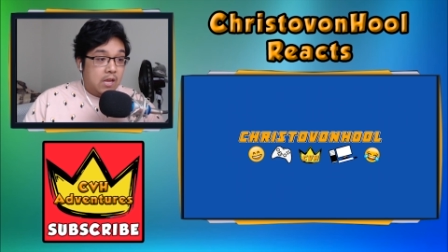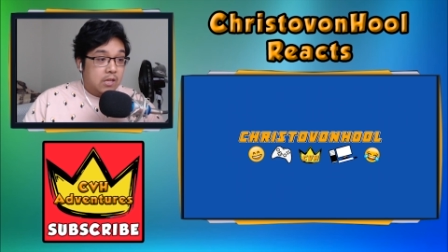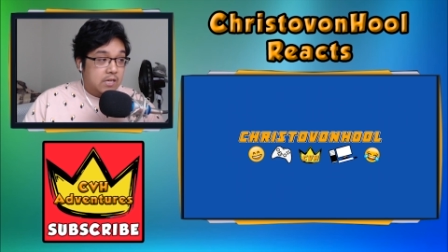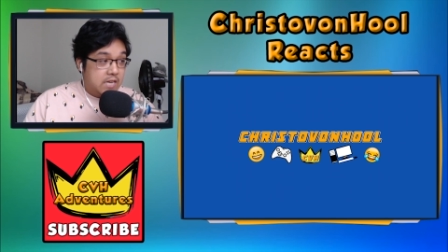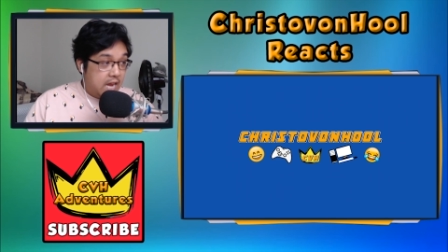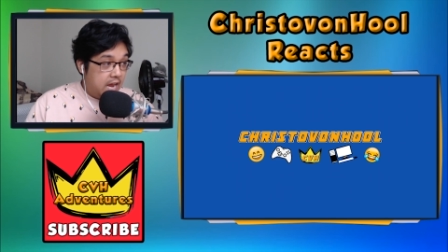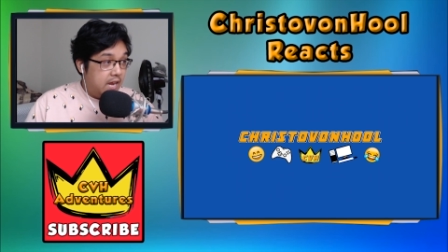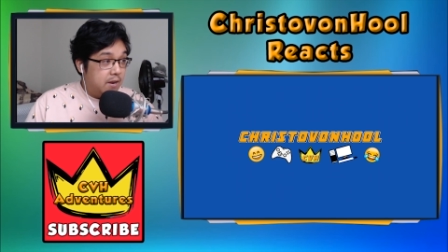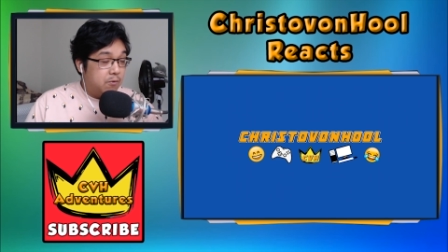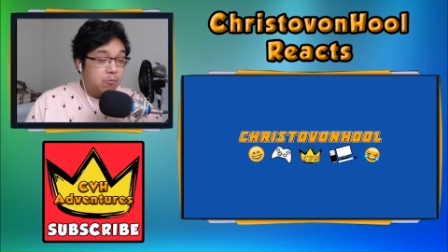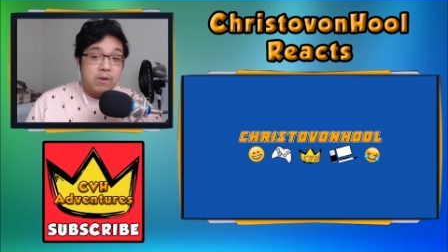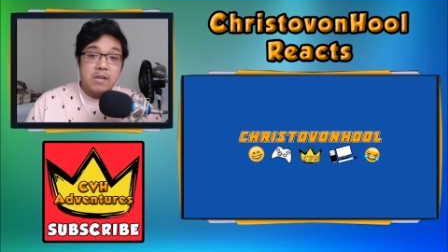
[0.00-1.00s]
Today
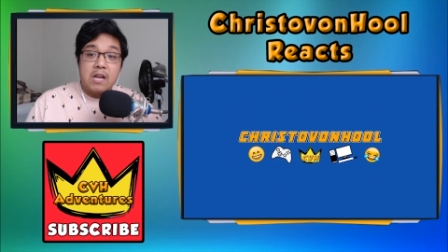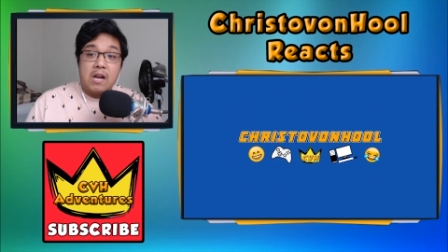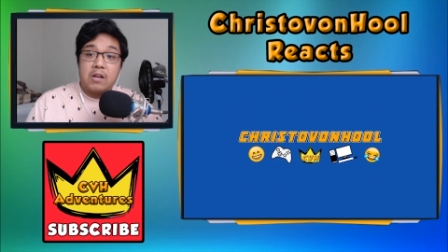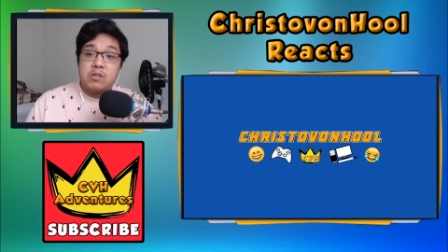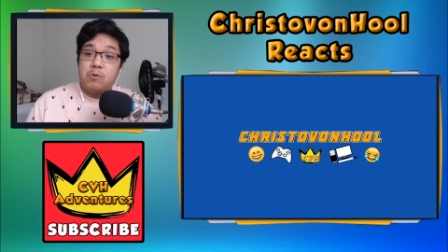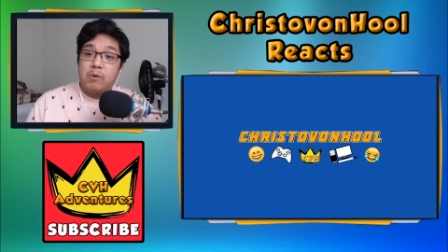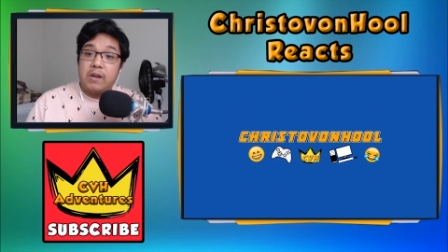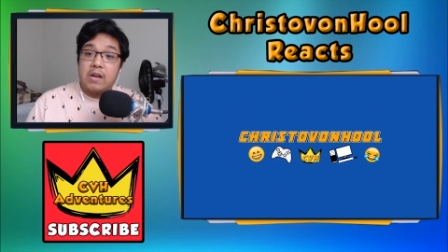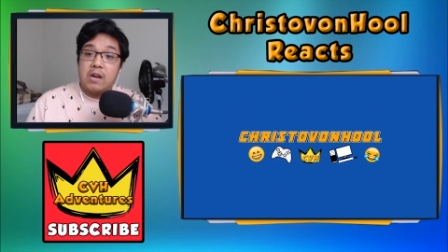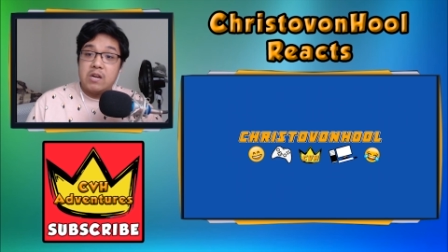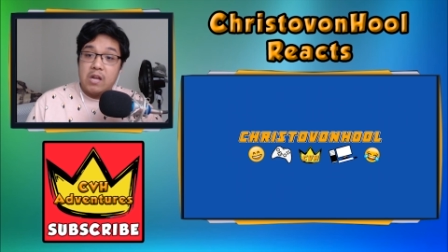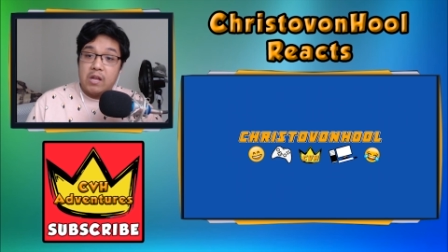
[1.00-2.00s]
we are doing
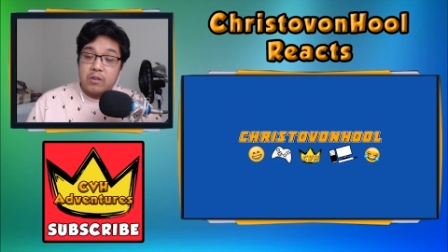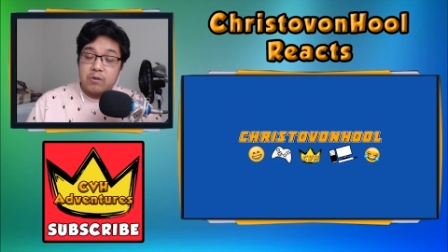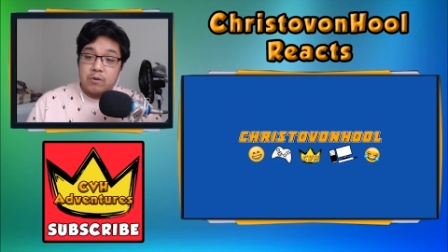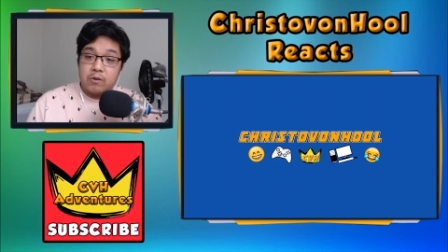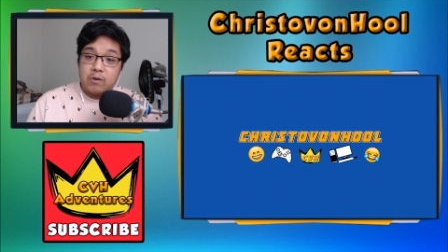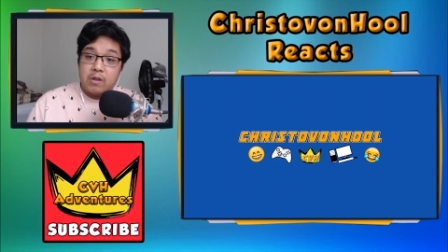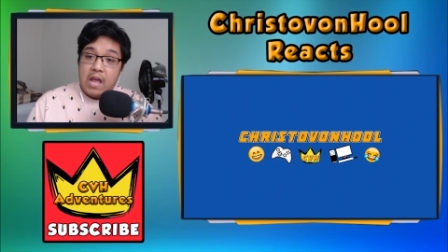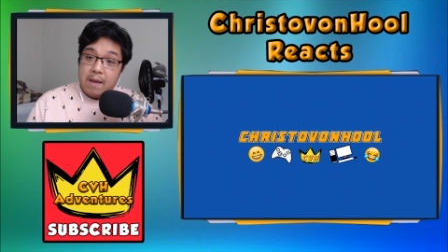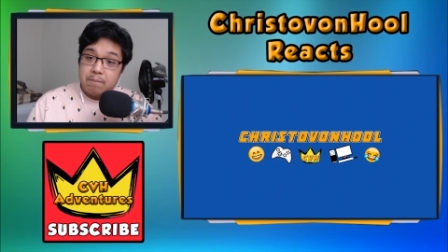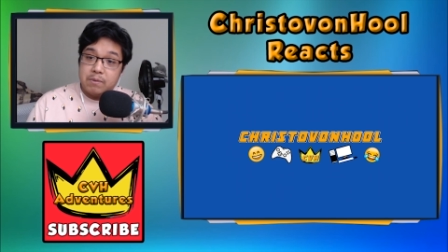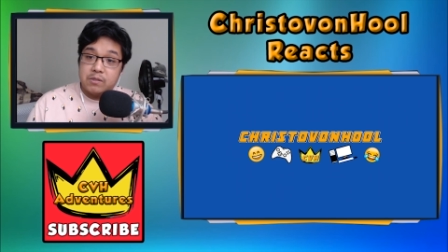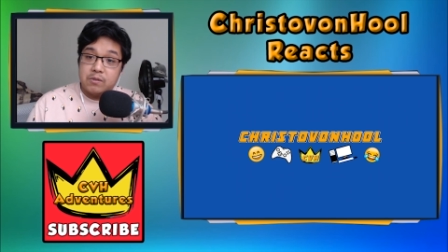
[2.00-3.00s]
another
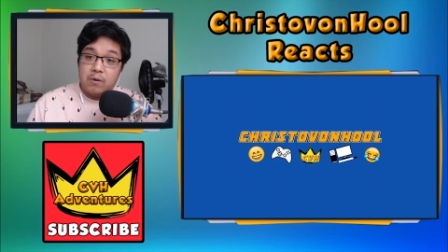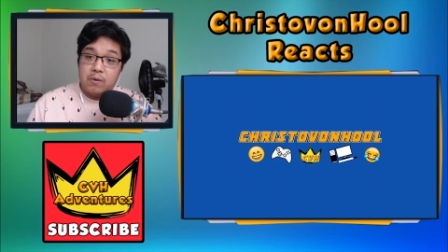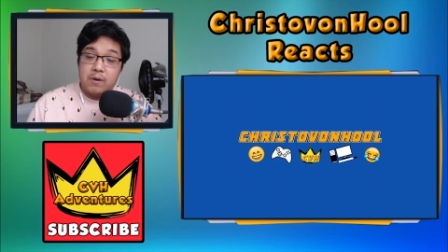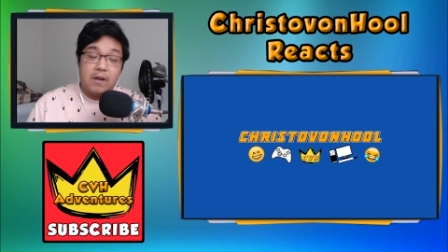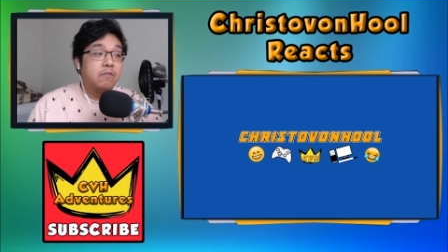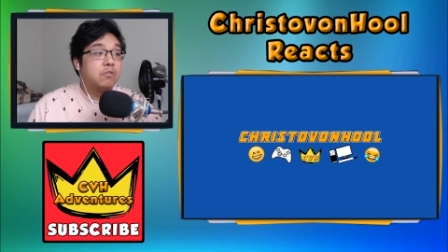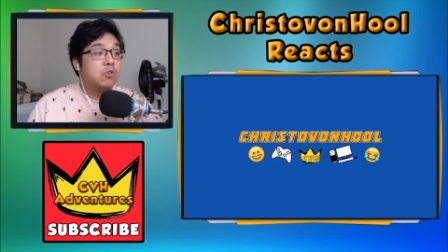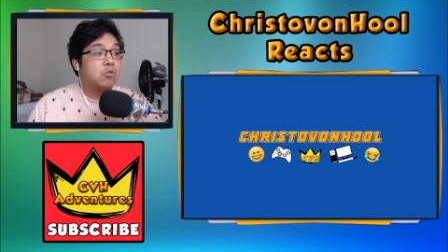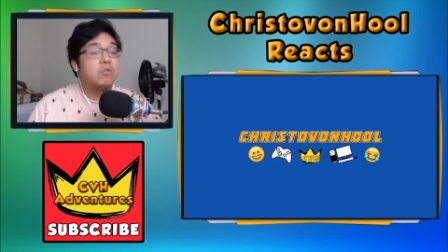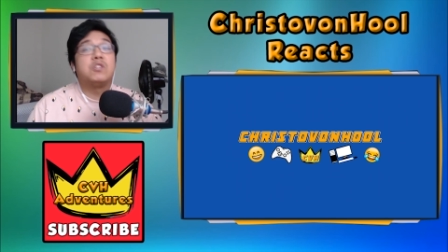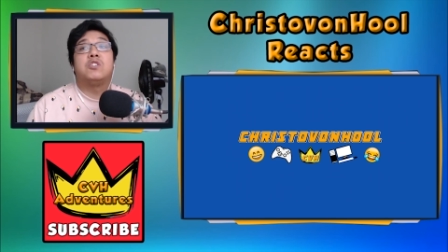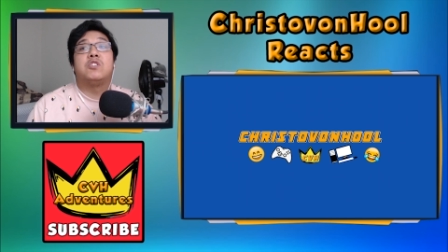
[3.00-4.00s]
episode of
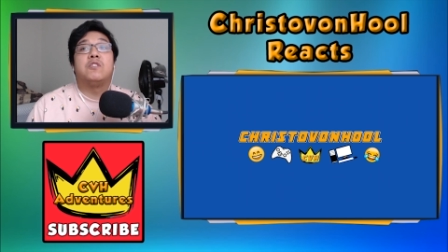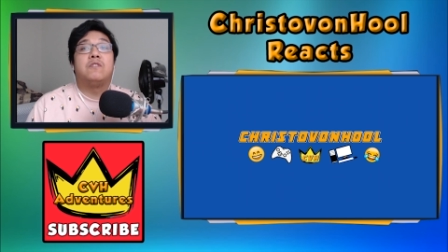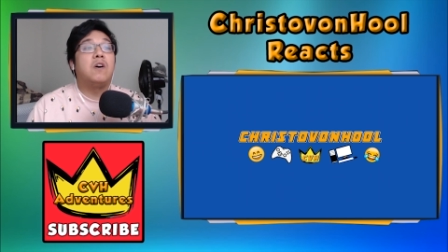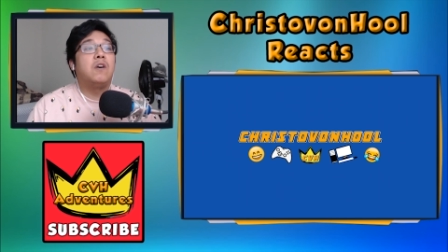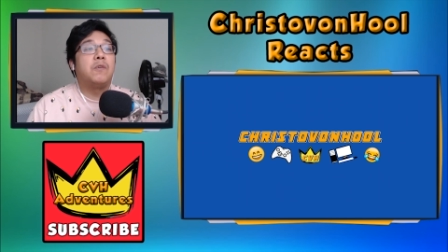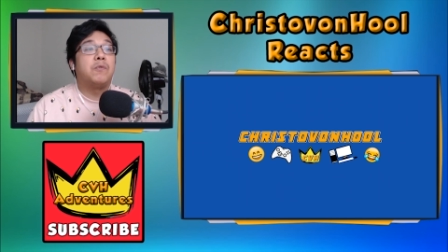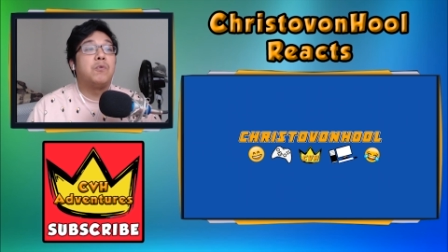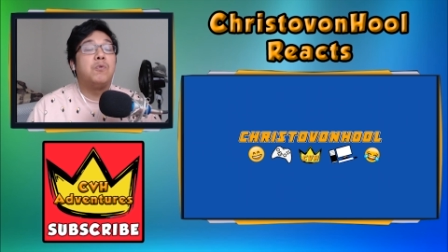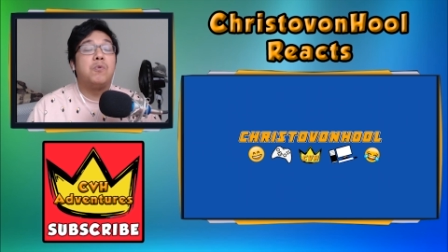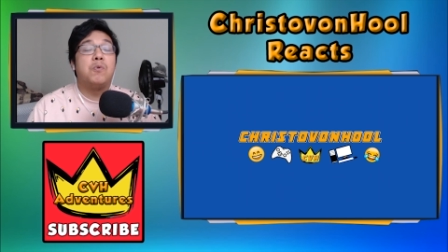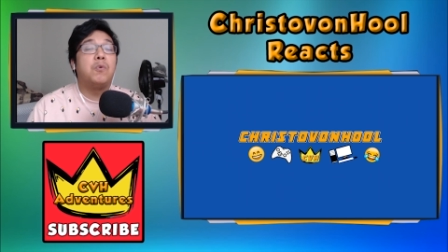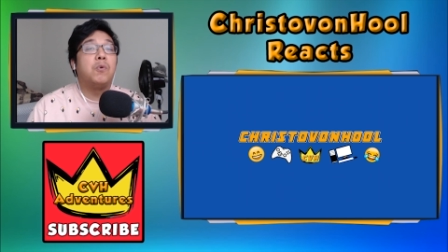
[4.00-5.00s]
Christoph Von
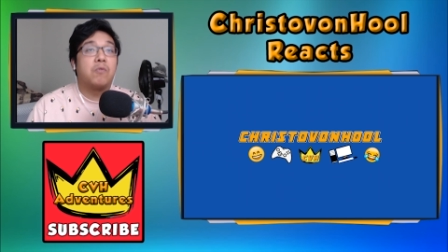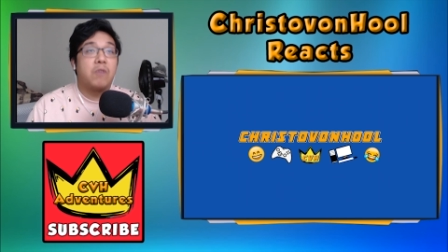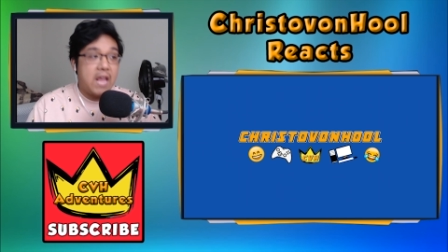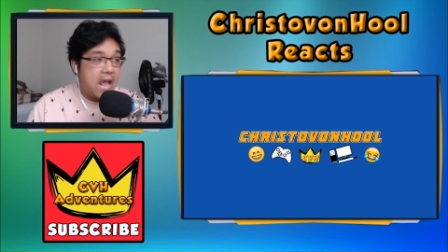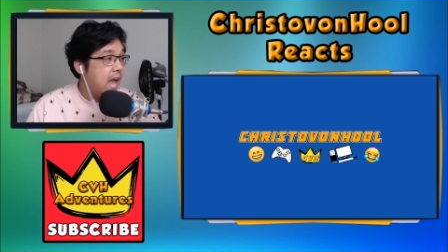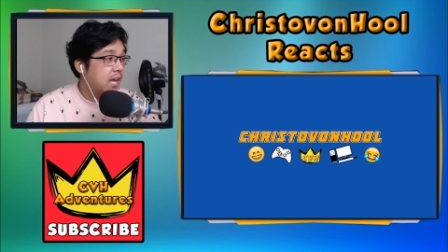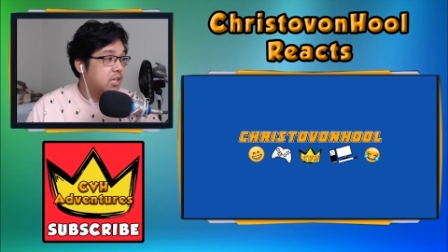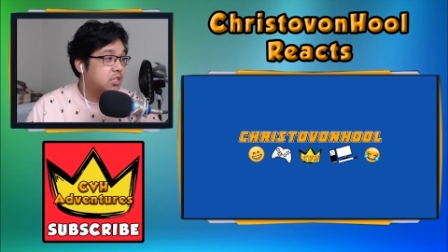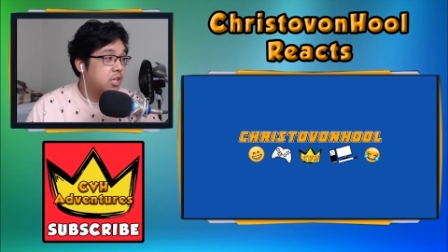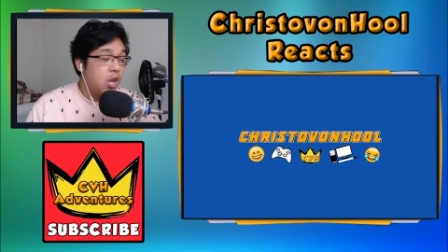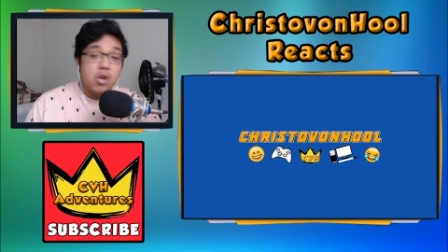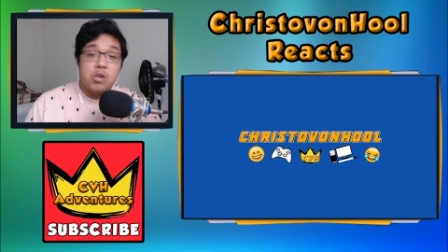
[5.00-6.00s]
Hool
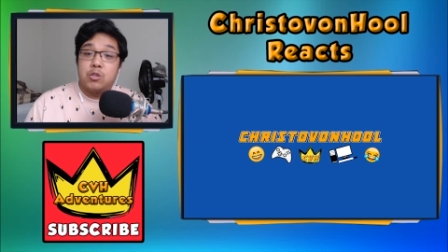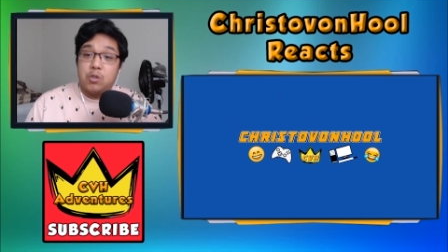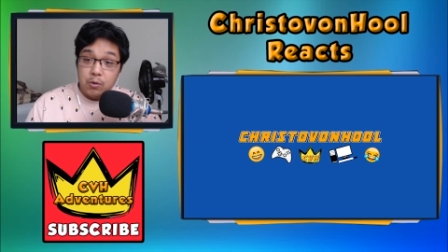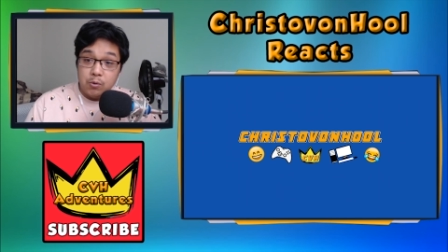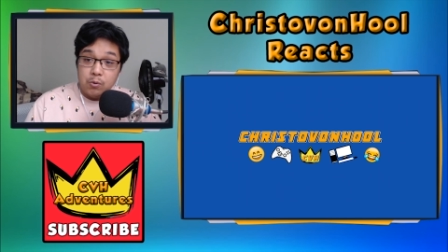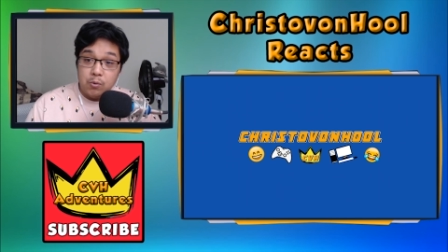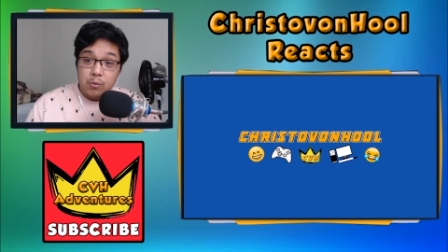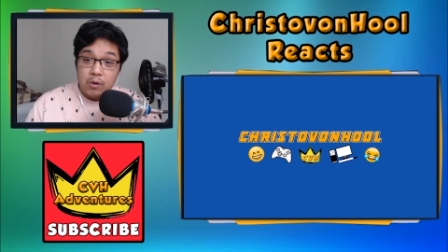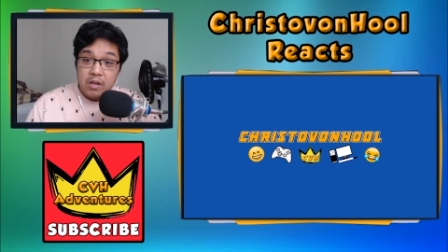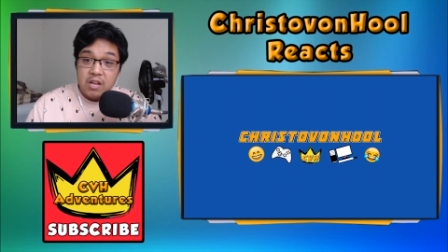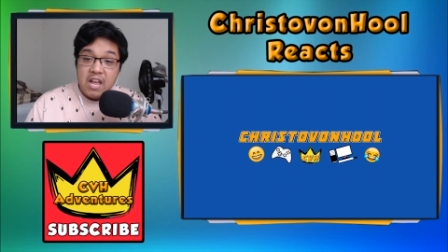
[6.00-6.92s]
reacts to